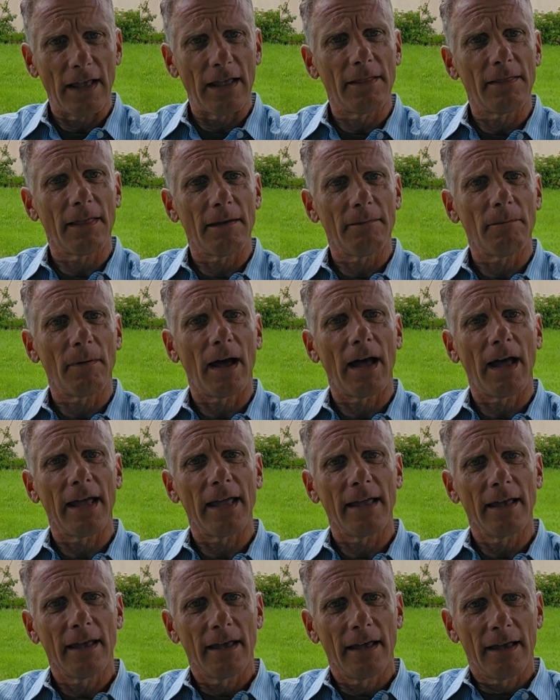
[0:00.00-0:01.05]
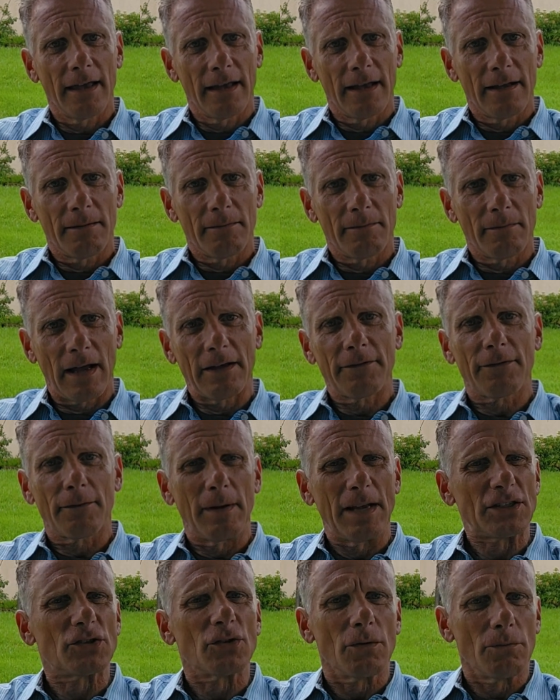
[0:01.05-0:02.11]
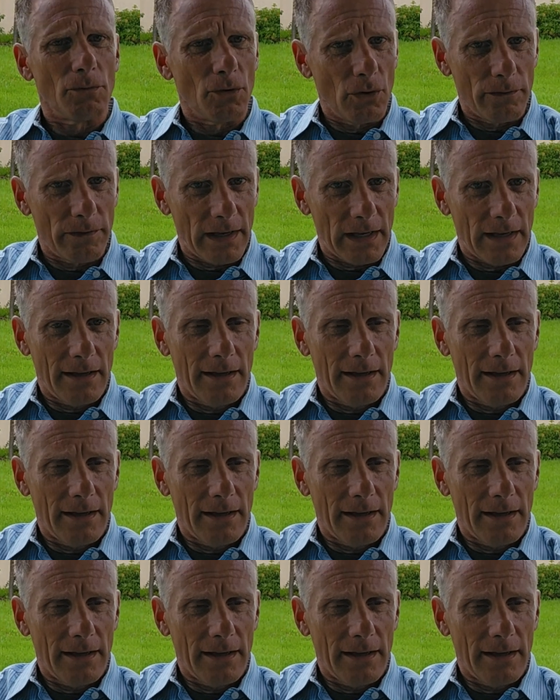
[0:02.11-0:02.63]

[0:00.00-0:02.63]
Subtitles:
and then my information on moving.